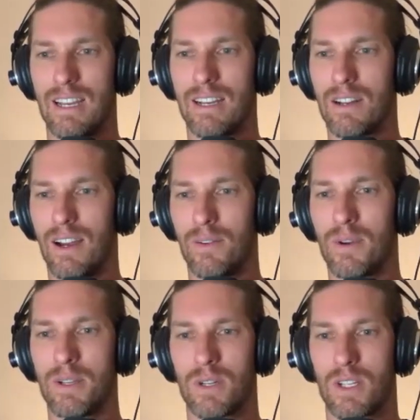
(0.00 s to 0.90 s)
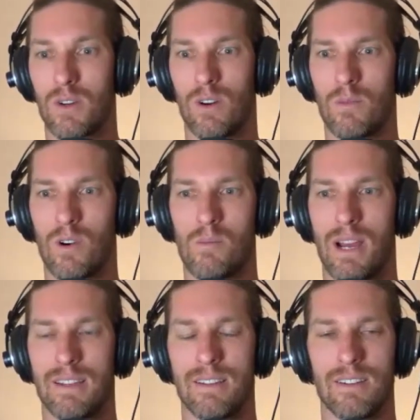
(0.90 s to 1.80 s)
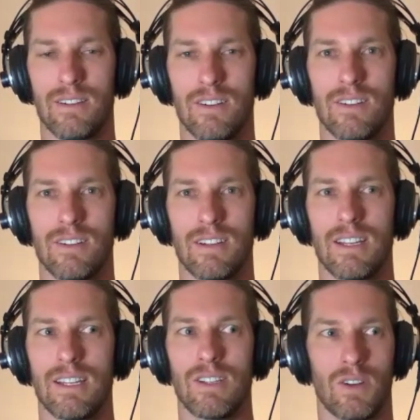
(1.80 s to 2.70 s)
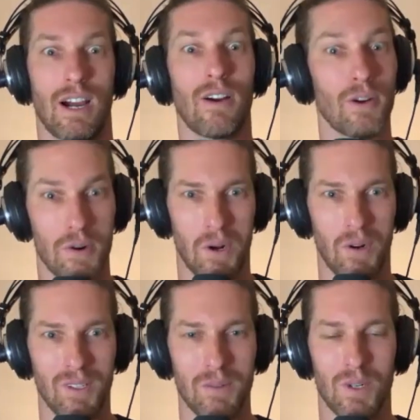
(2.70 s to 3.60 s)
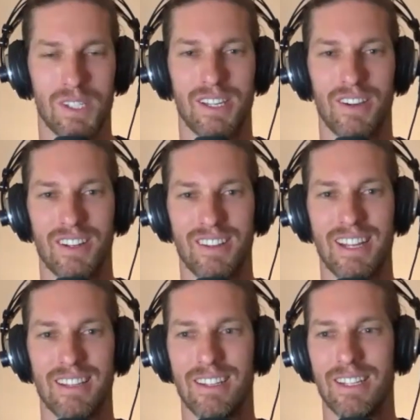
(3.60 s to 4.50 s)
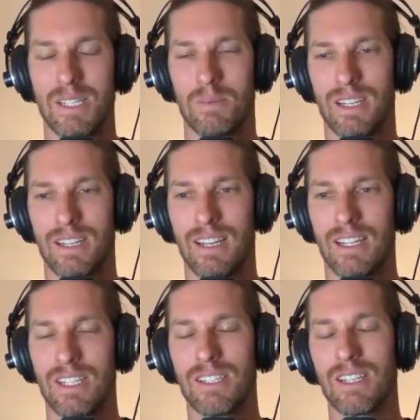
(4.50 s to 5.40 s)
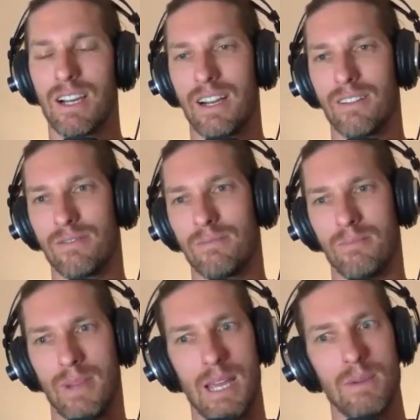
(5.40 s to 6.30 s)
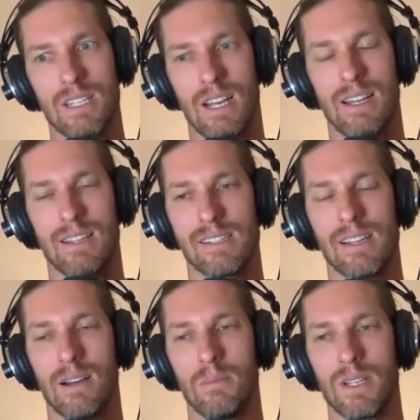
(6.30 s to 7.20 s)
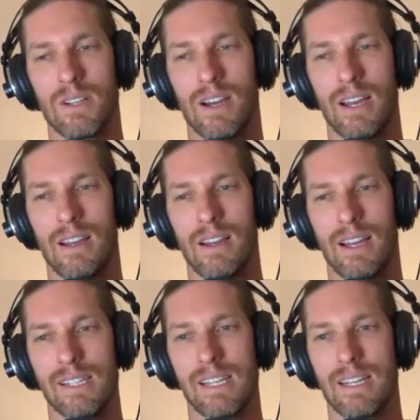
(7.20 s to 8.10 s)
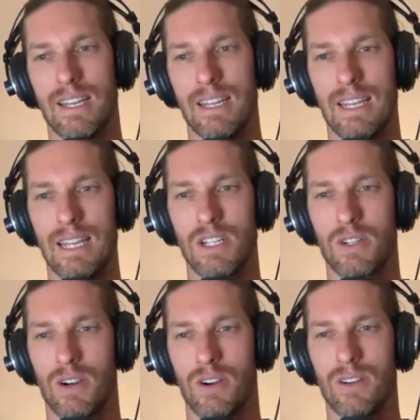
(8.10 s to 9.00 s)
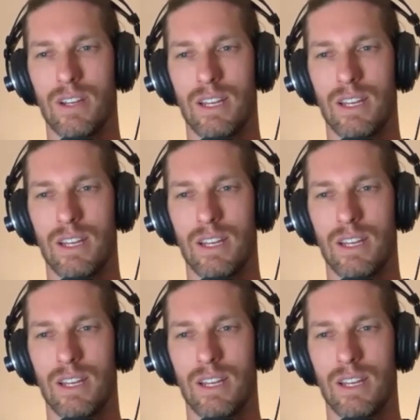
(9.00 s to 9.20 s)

And I really want to talk more about your your current role and what's going on in the Netherlands. But just to kind of maybe tie this up, you know, I, I said it in the intro